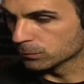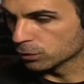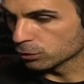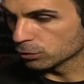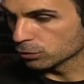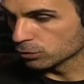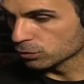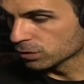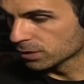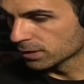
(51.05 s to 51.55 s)

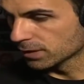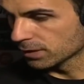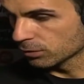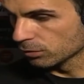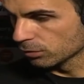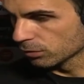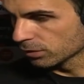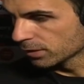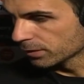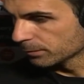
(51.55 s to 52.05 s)
not concede a
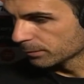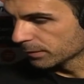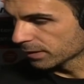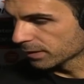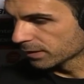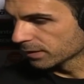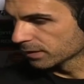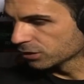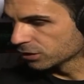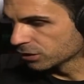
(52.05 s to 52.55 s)
goal, keep the
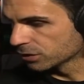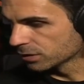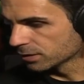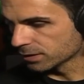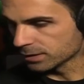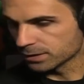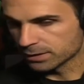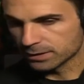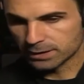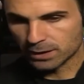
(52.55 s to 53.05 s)
clean sheet,
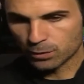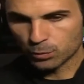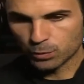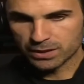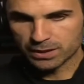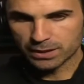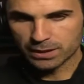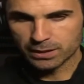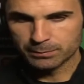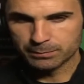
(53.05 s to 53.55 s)
and, and
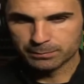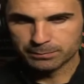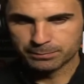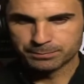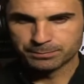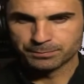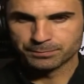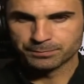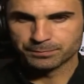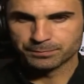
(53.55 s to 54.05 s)
win the game.